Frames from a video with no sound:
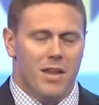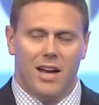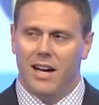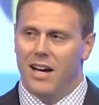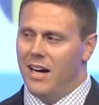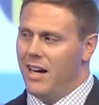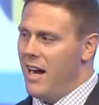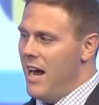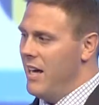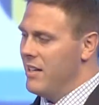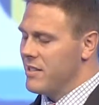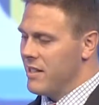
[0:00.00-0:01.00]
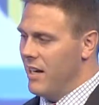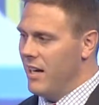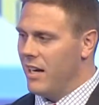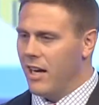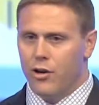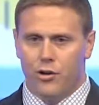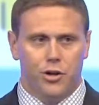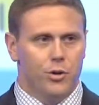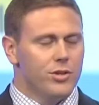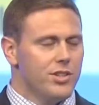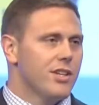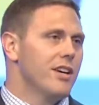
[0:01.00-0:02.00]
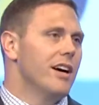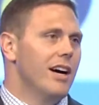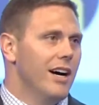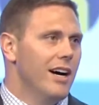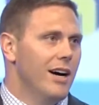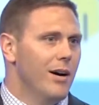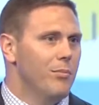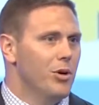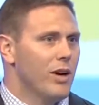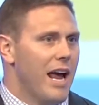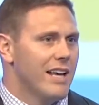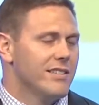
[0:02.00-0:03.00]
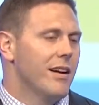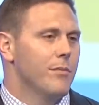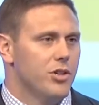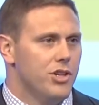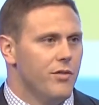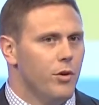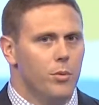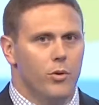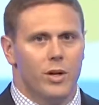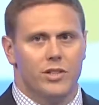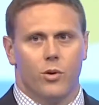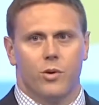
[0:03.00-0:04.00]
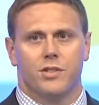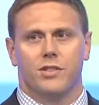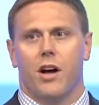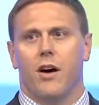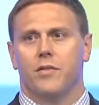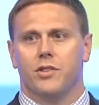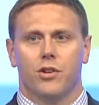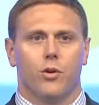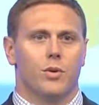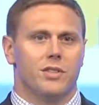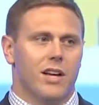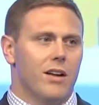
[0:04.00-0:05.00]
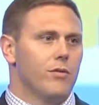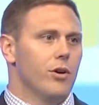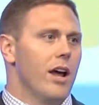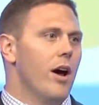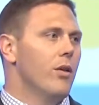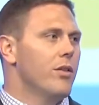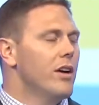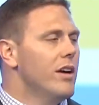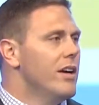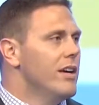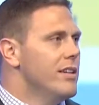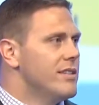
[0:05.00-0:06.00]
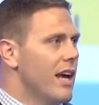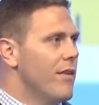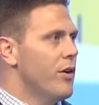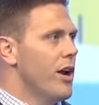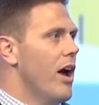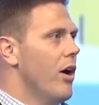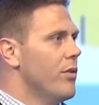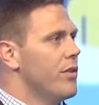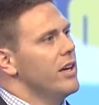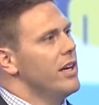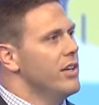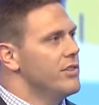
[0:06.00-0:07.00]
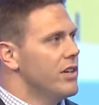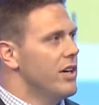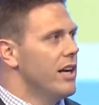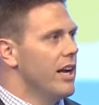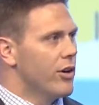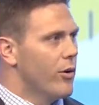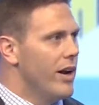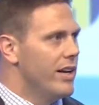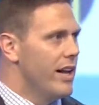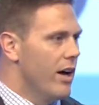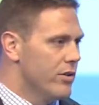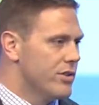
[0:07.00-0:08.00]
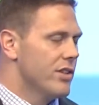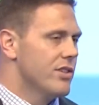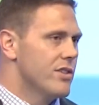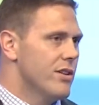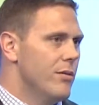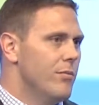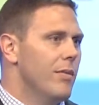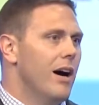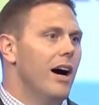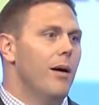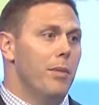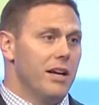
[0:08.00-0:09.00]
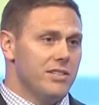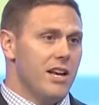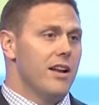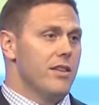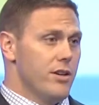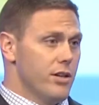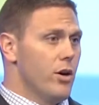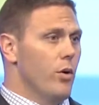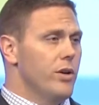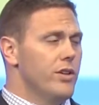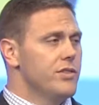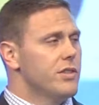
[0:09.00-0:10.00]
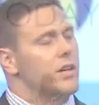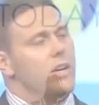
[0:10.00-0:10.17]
As introduced, Bill Gassen, I'm the Chief Human Resources Officer with Sanford Health. Sanford Health is an integrated health system based out of the Dakotas.